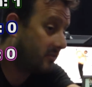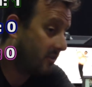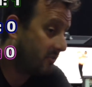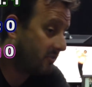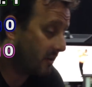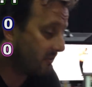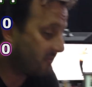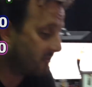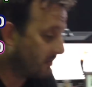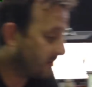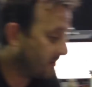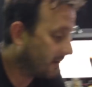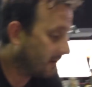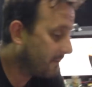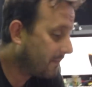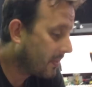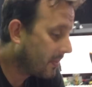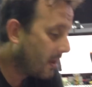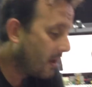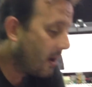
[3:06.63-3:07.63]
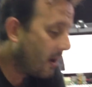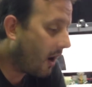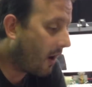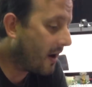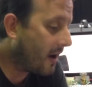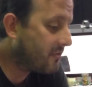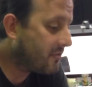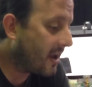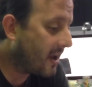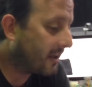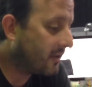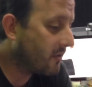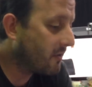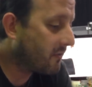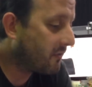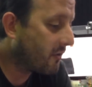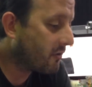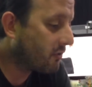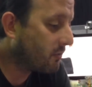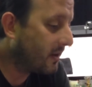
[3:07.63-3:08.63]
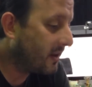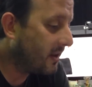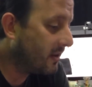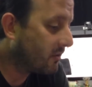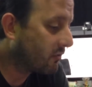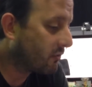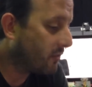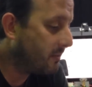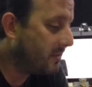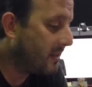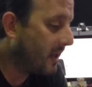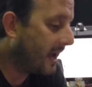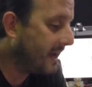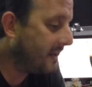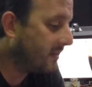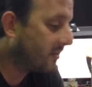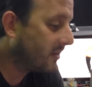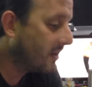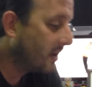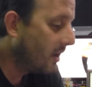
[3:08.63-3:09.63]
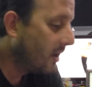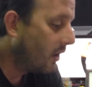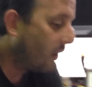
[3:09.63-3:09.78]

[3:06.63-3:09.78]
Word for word: list. He tried to show it to you. All right, Jack, your first one is from Knight